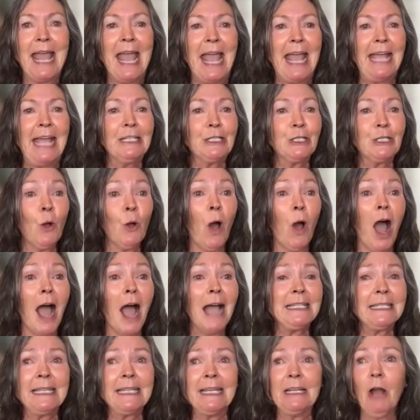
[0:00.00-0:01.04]
And so I
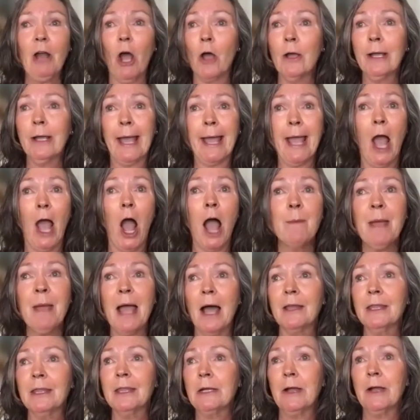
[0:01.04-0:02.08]
said, okay, I'm
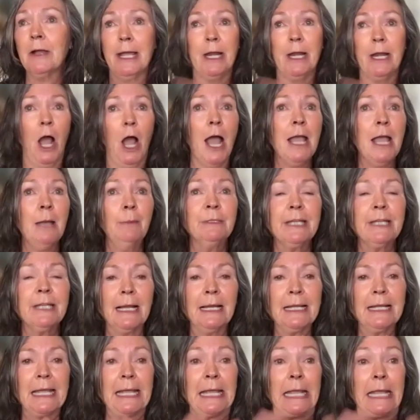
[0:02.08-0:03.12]
out there and I am
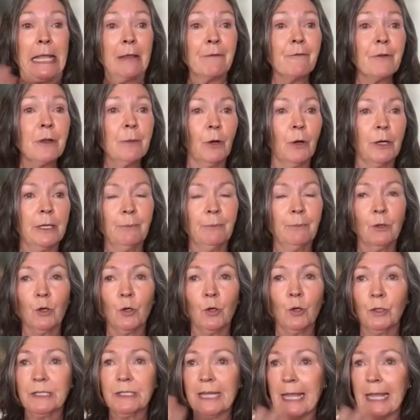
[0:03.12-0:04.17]
telling everybody,
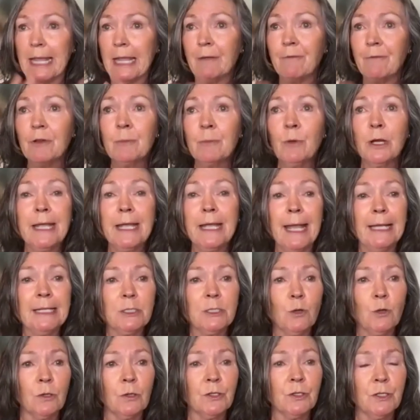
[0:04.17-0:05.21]
because everybody has
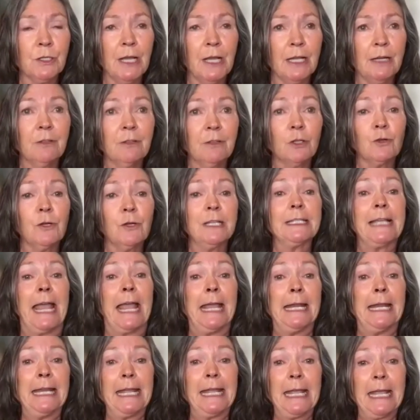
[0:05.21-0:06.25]
oxidative stress
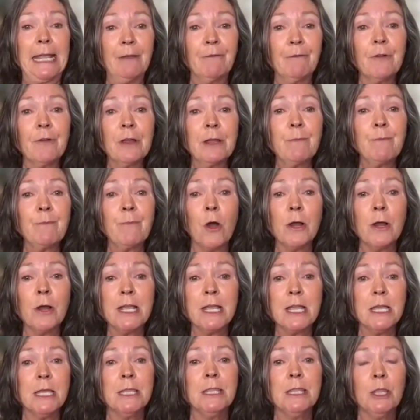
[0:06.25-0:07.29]
and everybody
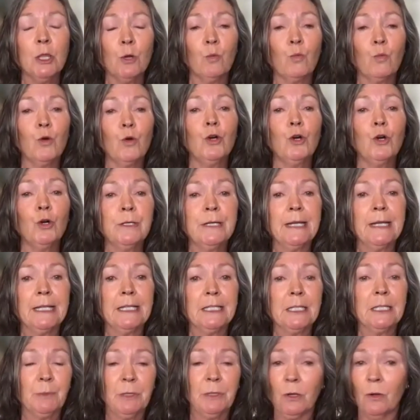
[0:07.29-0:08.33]
in the world needs
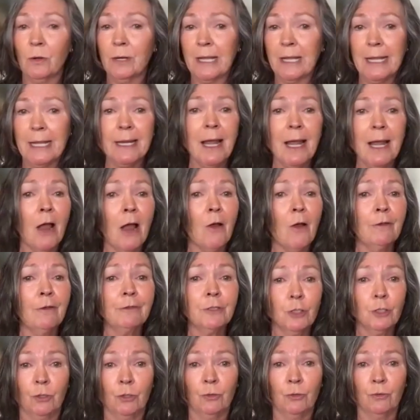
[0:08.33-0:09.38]
to be on
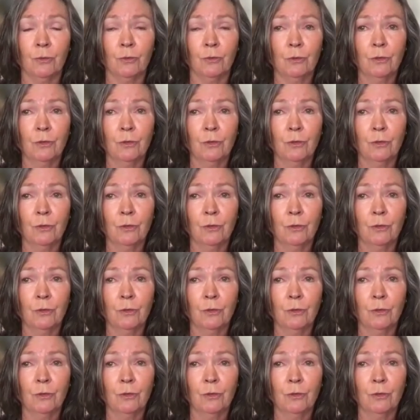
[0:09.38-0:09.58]
NrF2.